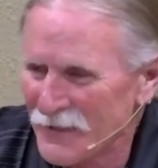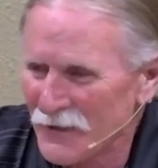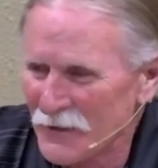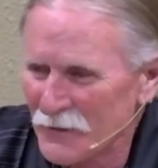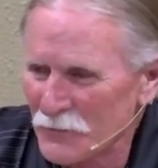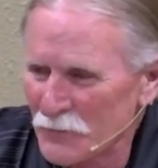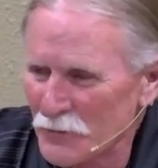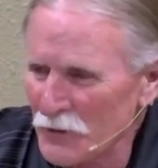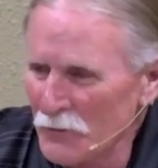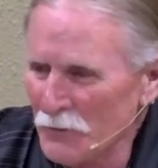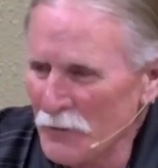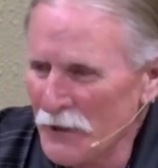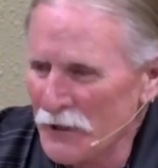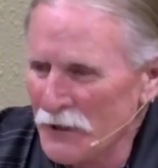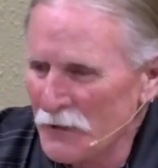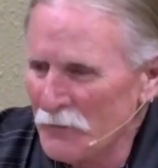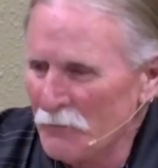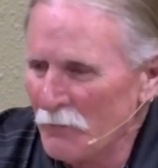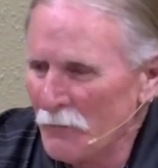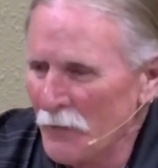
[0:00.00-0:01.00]
We're
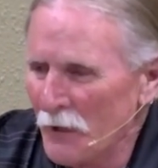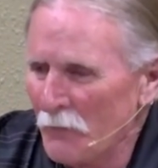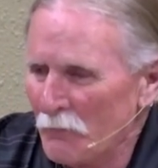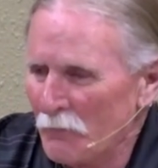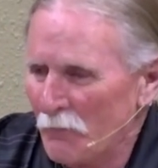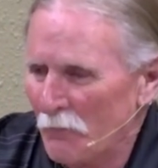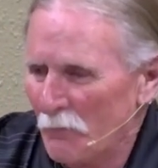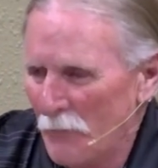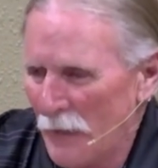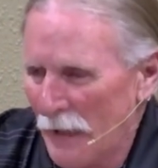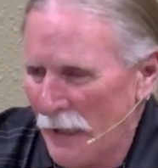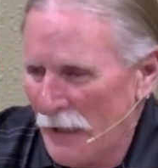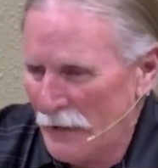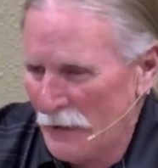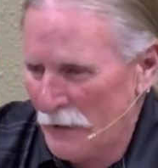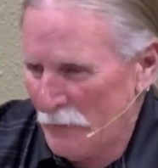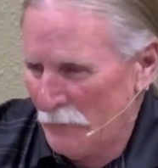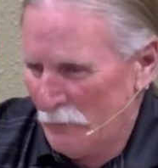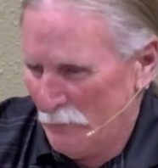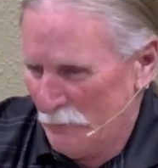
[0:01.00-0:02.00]
making
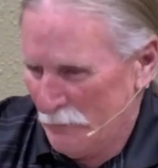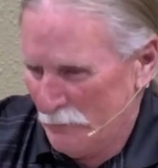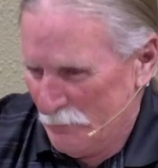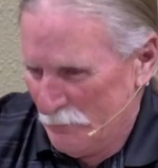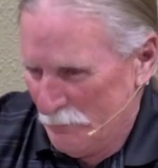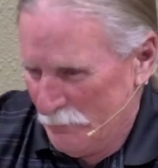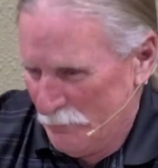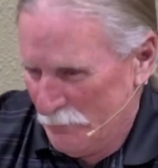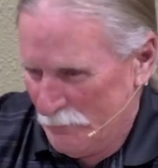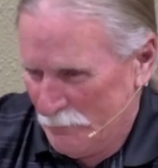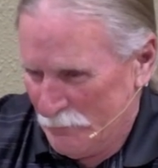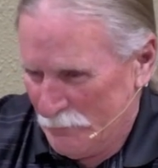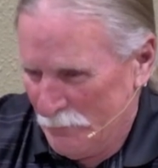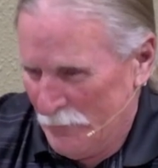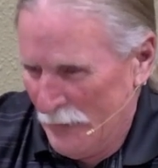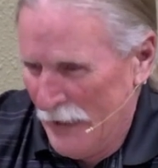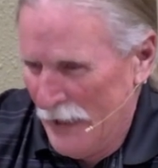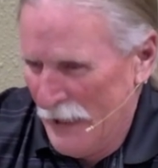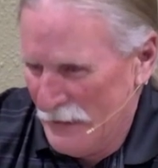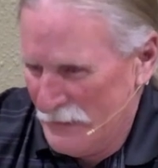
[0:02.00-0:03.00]
manna
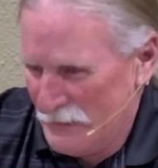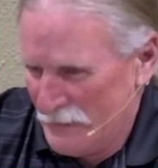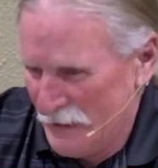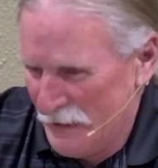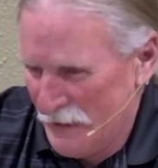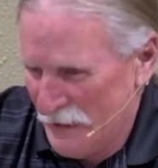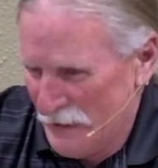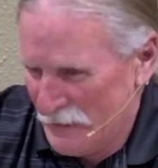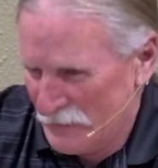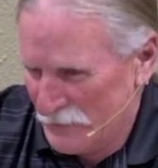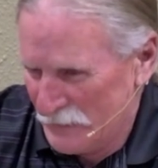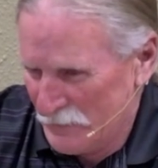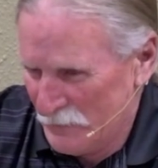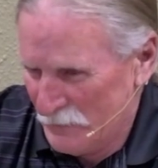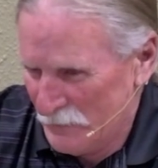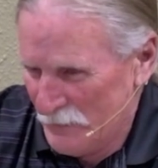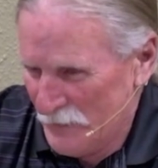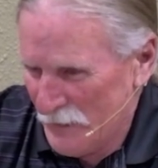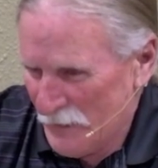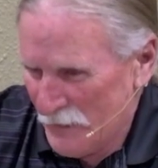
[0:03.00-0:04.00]
pancakes
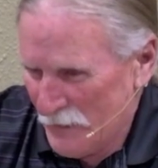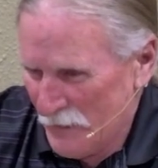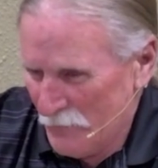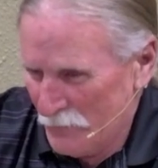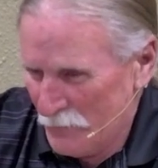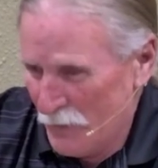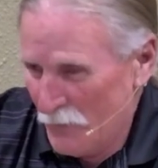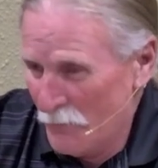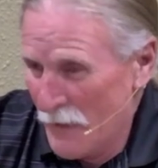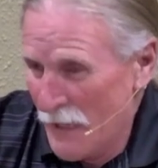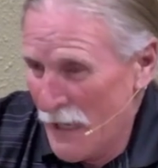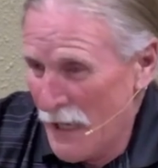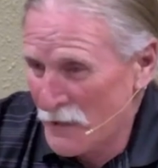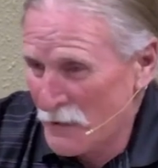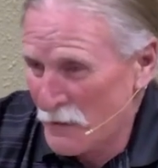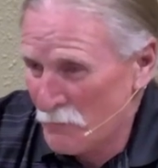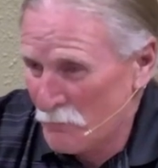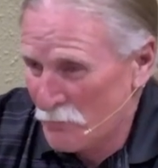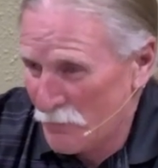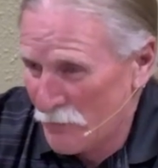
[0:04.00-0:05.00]
and
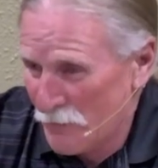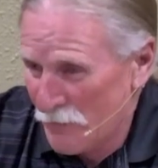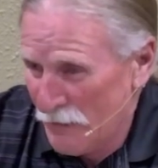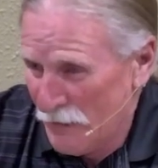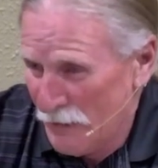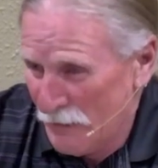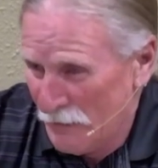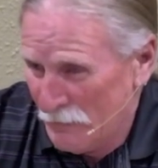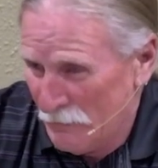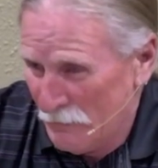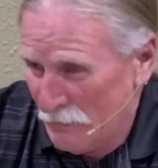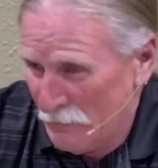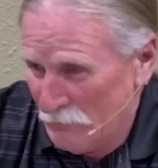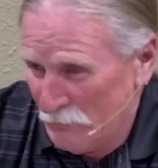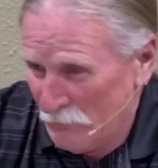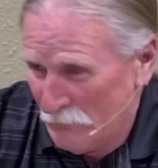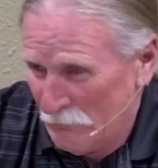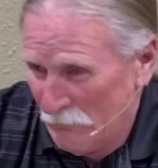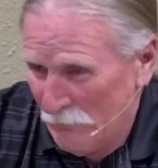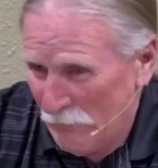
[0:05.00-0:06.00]
banana bread,
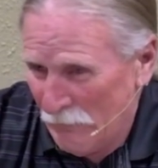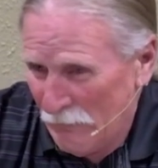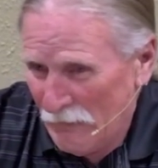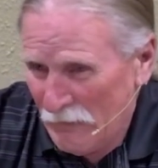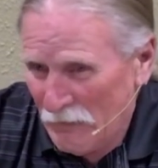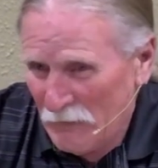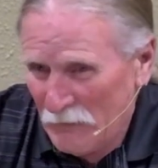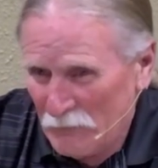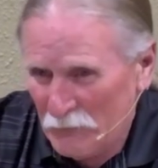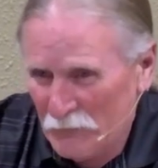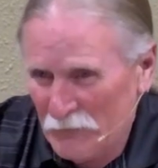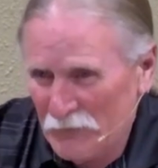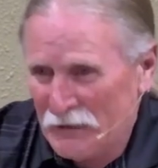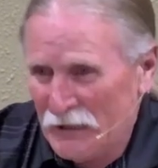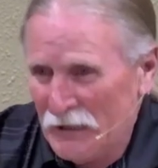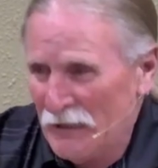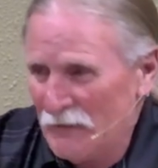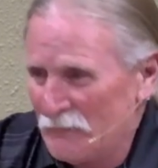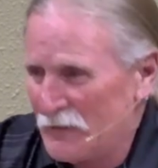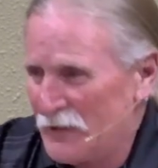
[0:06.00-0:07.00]
and we
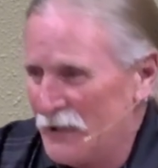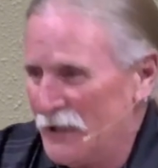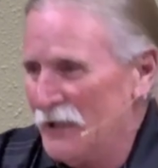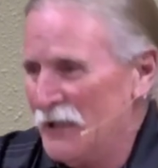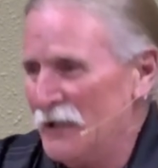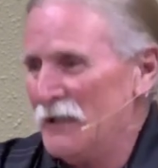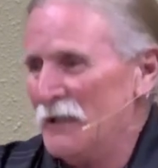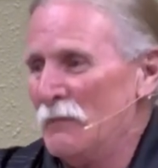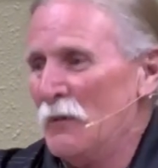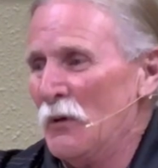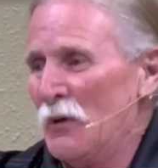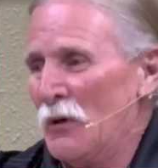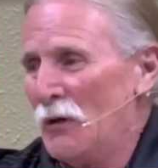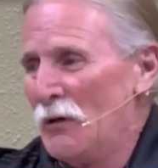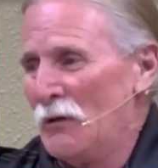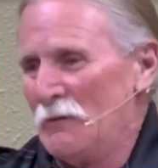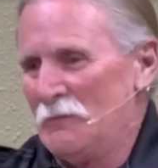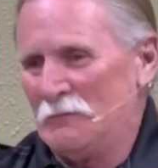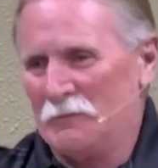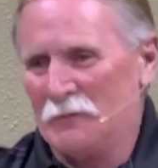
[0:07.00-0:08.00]
can't get any
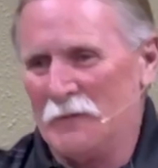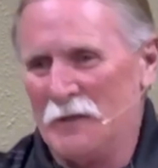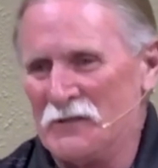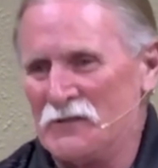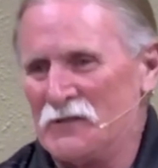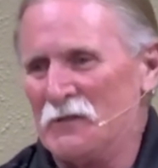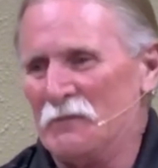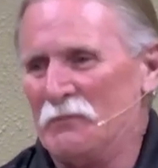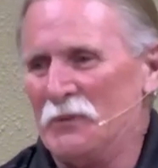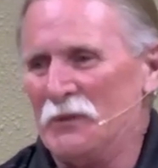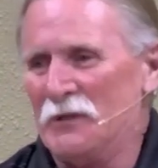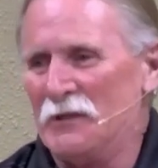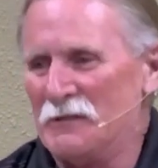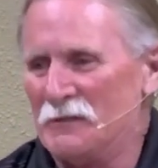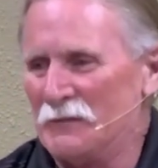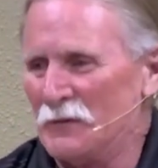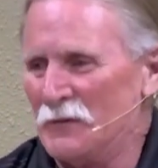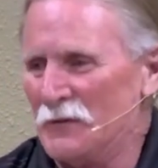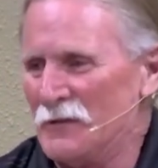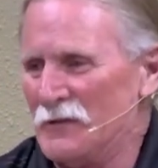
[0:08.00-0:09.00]
more recipes
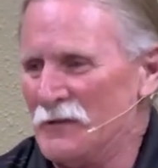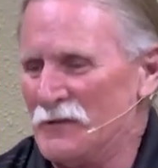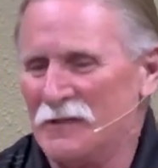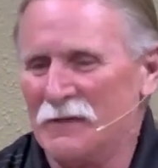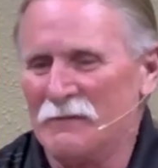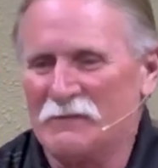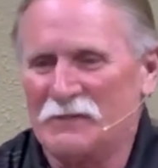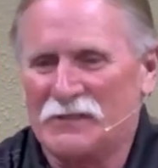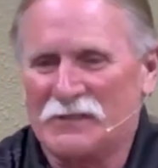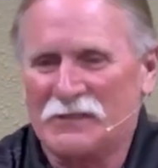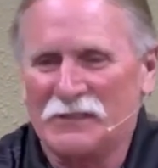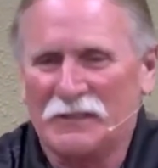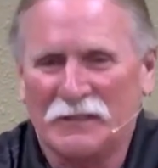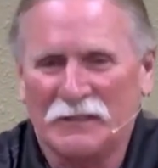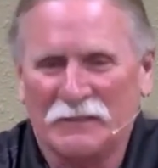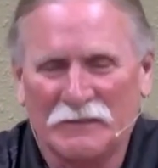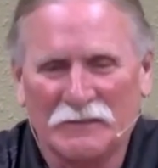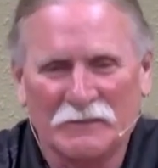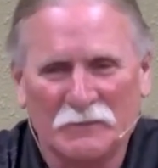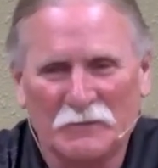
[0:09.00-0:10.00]
for this. I'm sick
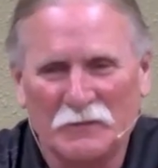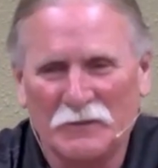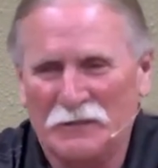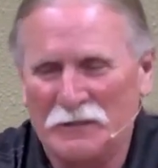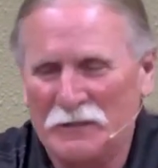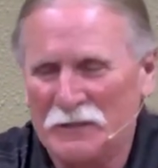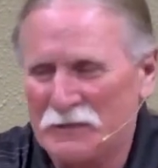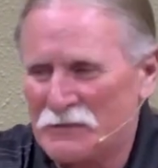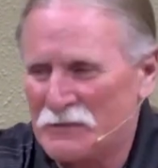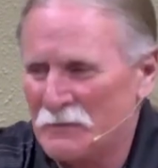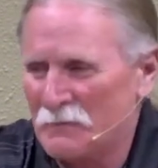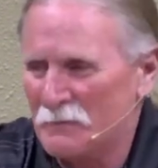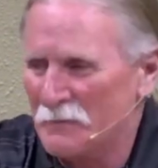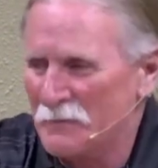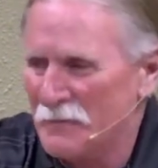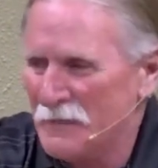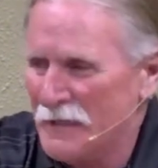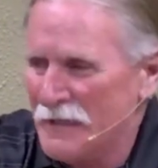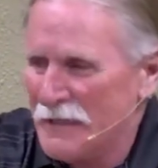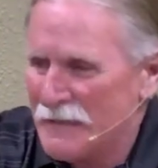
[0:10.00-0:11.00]
of this. We need some
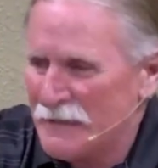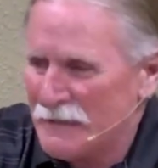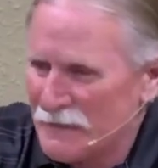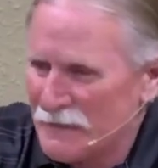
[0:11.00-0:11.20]
meat.